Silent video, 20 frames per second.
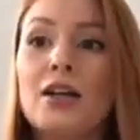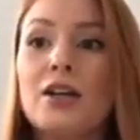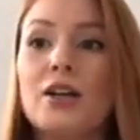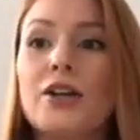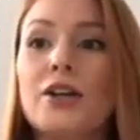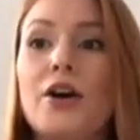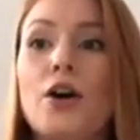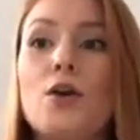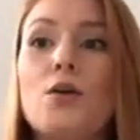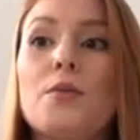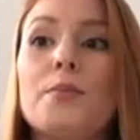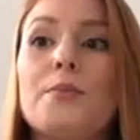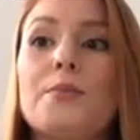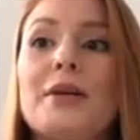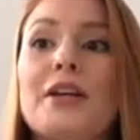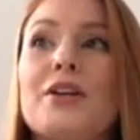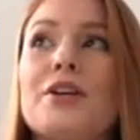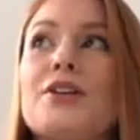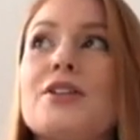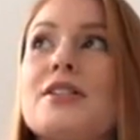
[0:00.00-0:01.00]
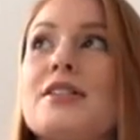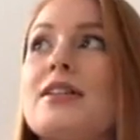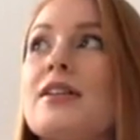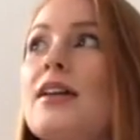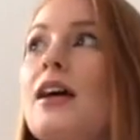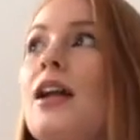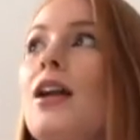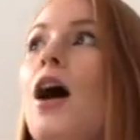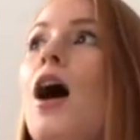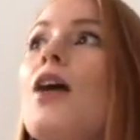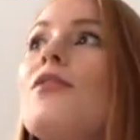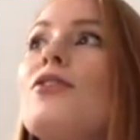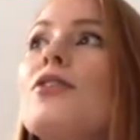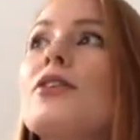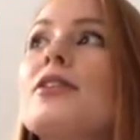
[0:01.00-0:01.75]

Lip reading: you know, because a lot of